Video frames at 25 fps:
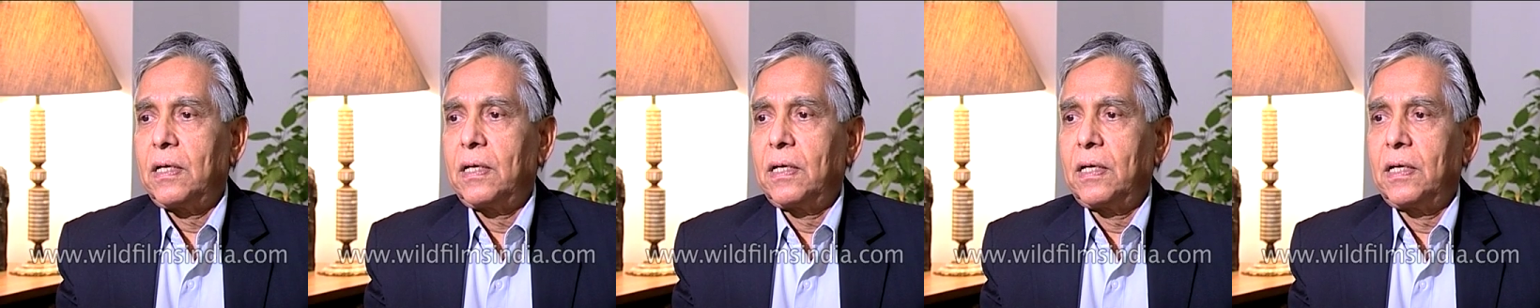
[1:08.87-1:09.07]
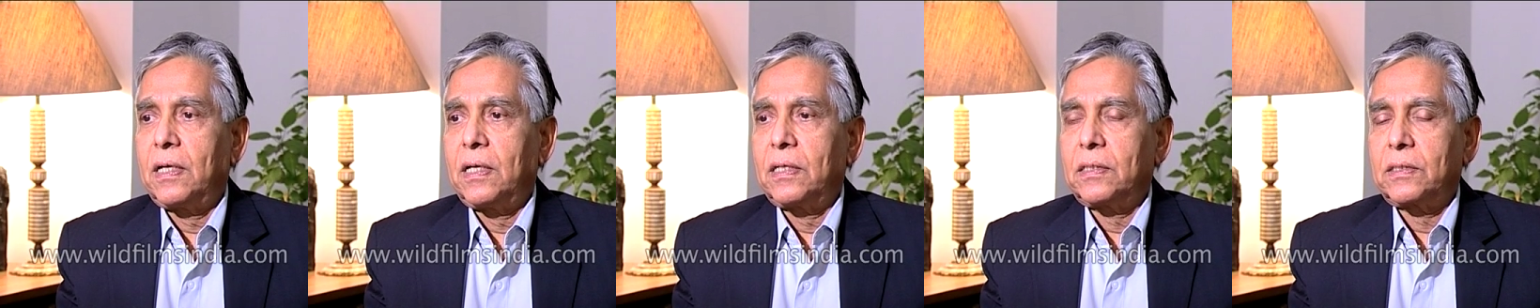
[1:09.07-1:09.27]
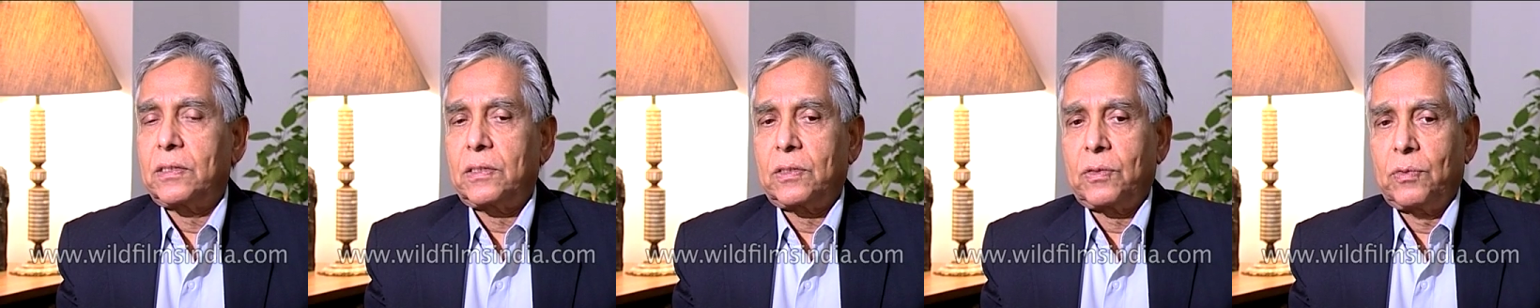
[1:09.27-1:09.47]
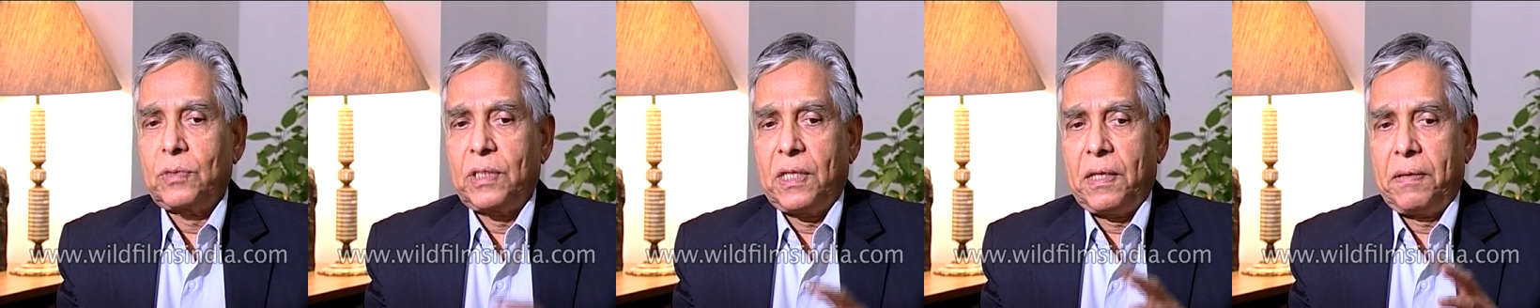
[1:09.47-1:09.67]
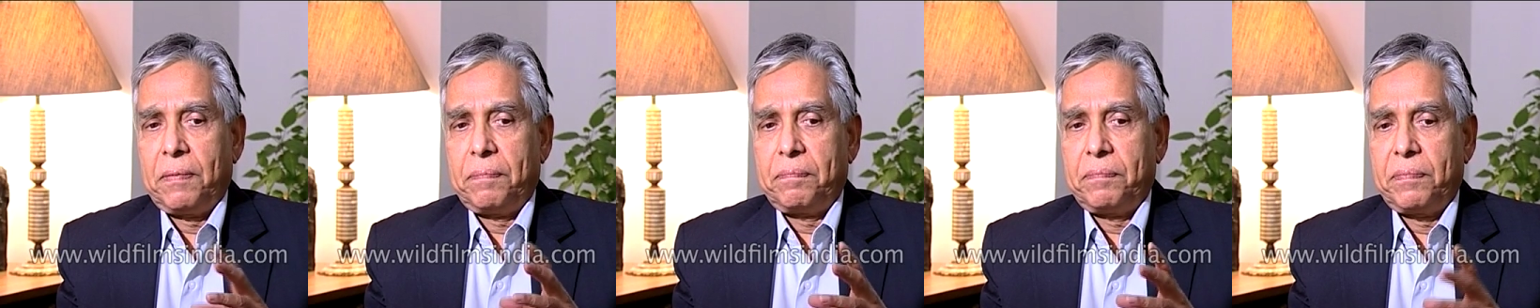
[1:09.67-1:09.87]
Uh, so
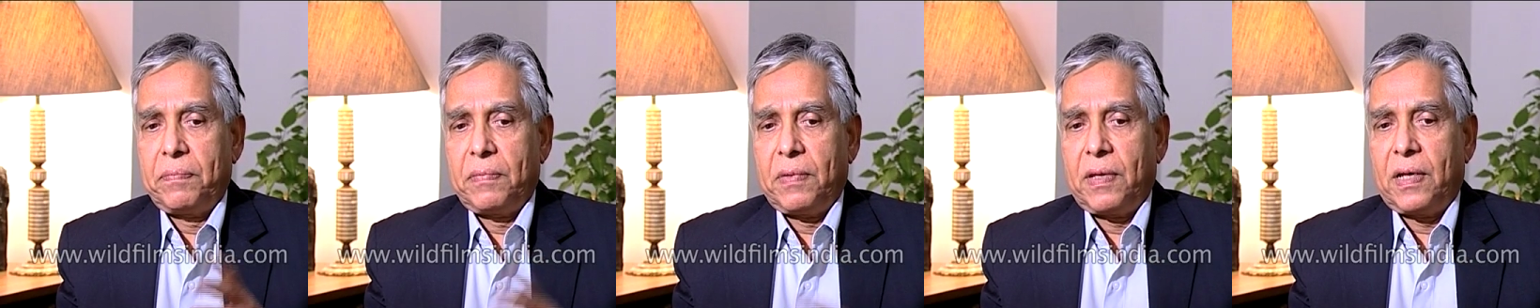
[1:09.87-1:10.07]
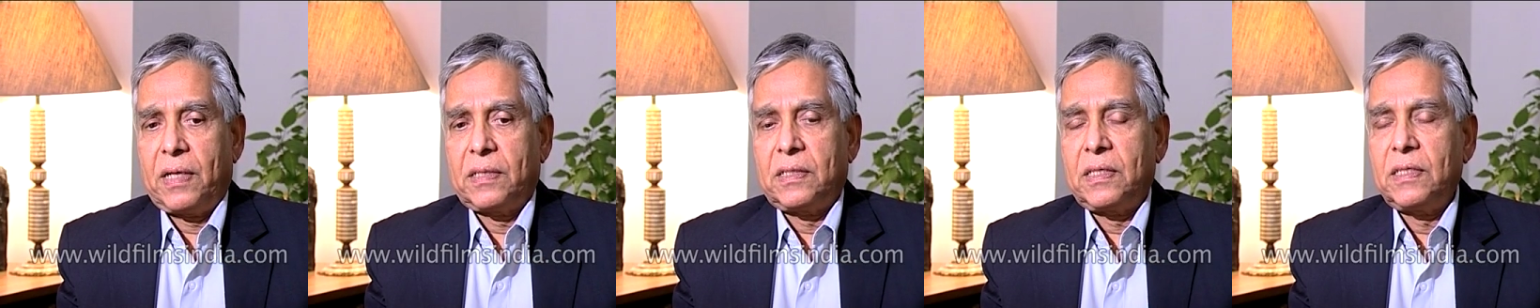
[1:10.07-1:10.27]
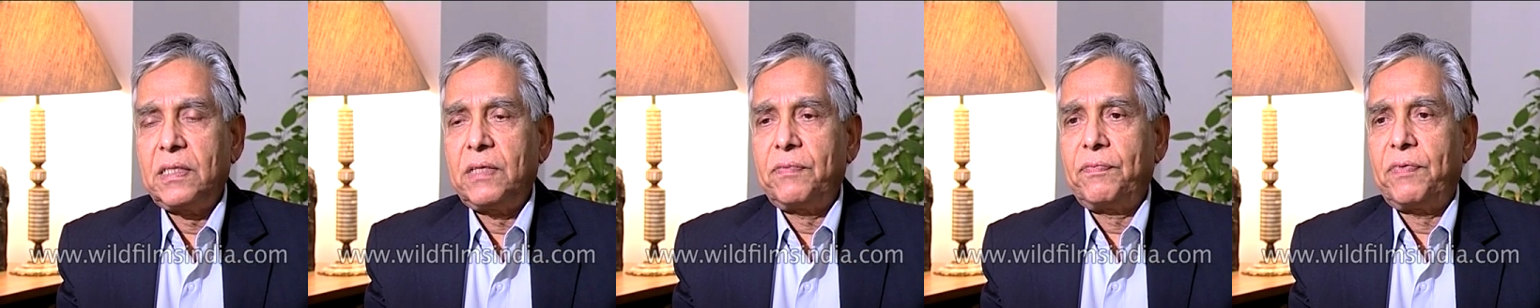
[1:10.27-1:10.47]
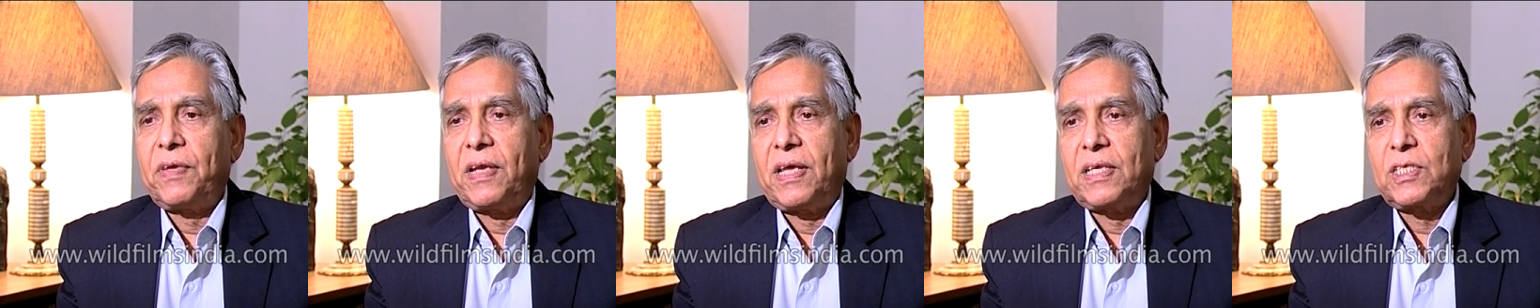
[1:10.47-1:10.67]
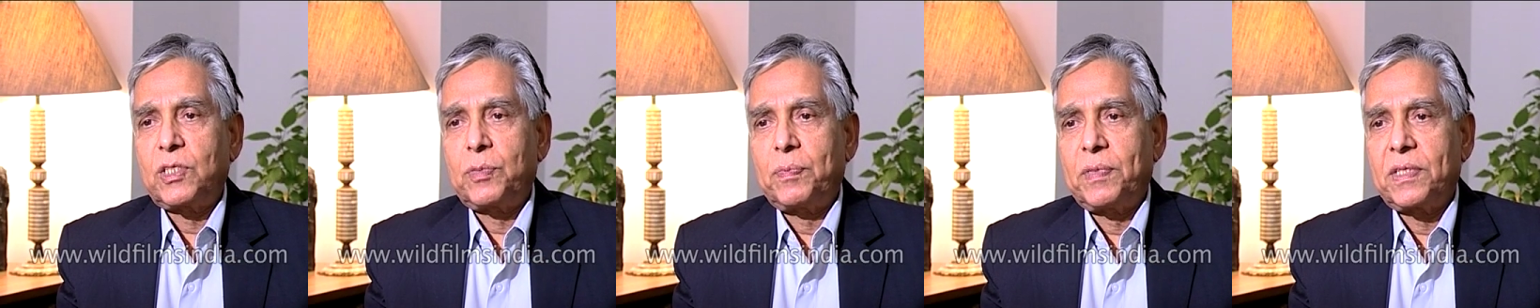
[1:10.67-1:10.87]
they, I think the finance